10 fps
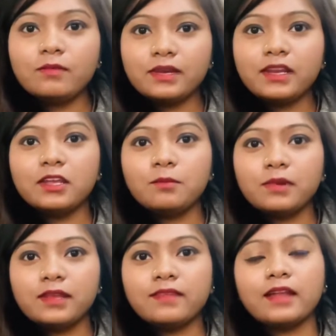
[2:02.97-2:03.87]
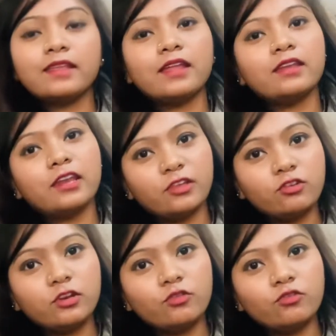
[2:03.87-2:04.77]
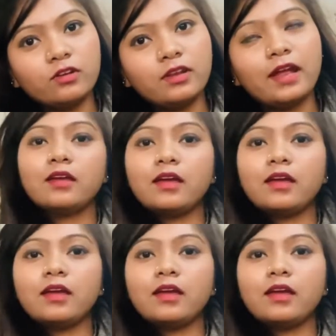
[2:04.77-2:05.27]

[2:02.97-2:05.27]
will be taking place, and then restitution,